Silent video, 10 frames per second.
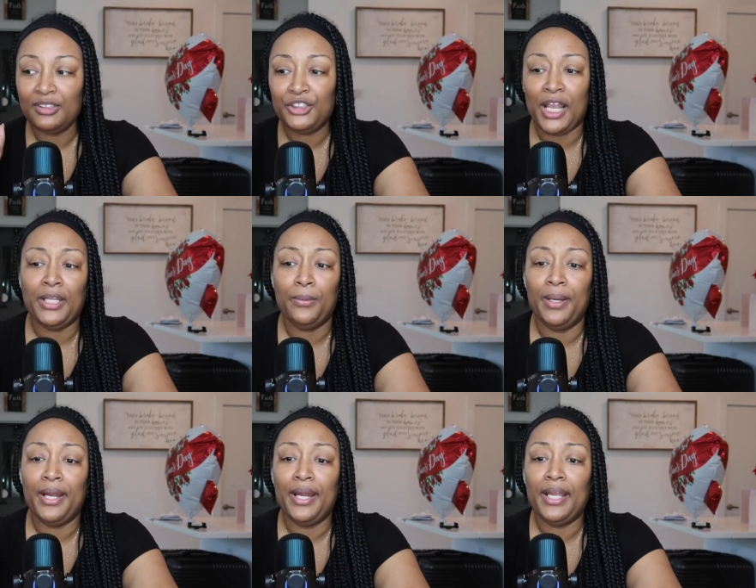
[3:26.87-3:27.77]

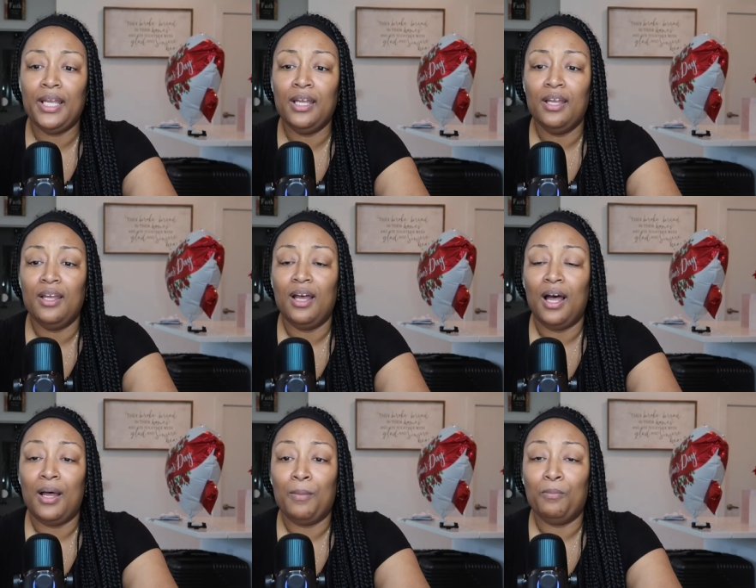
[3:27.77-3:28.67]
January
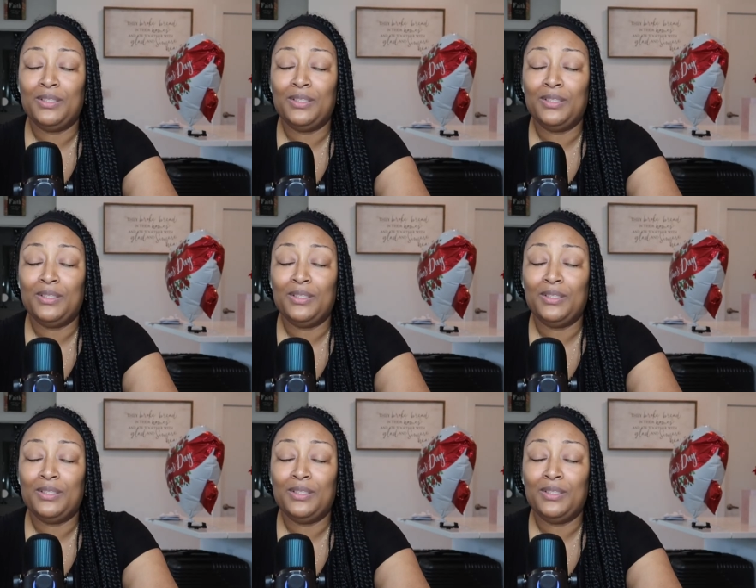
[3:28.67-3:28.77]
um,